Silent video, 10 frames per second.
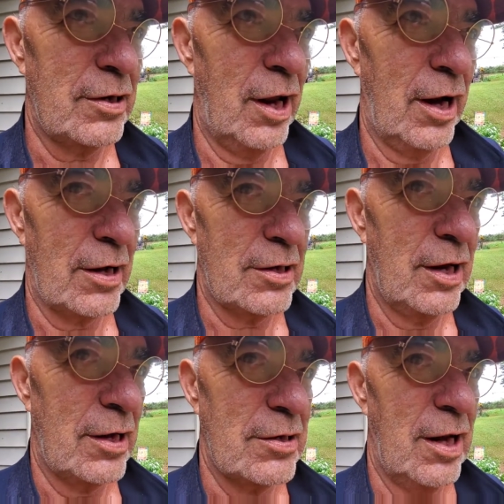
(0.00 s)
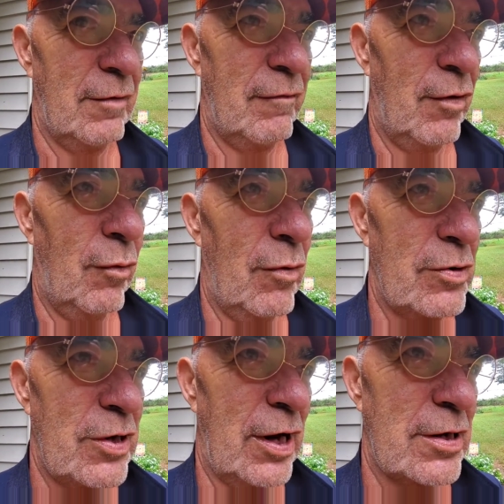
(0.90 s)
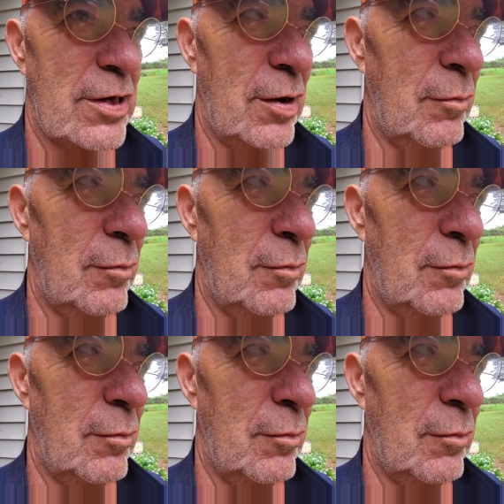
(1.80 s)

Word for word: six sixty four sixty